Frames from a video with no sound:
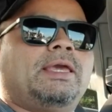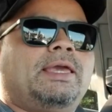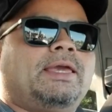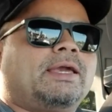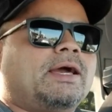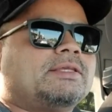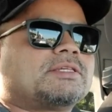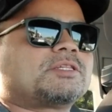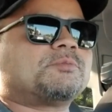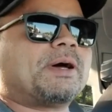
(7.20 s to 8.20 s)
Hey guys,
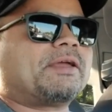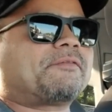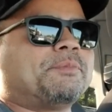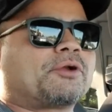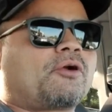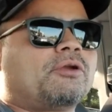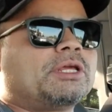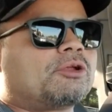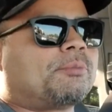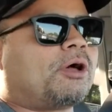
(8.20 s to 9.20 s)
this is Mike from Your Car
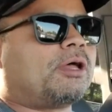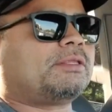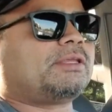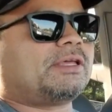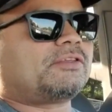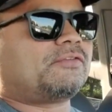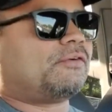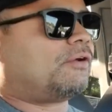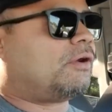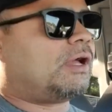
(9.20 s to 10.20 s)
Dealer Bowman. Thanks
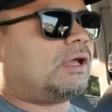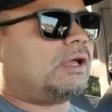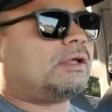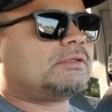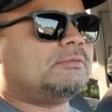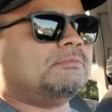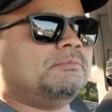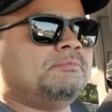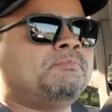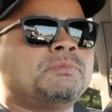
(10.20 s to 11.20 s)
for
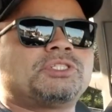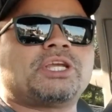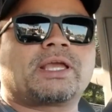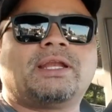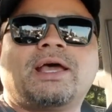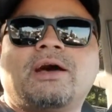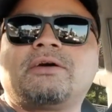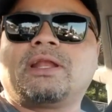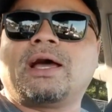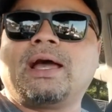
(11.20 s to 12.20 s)
checking it out.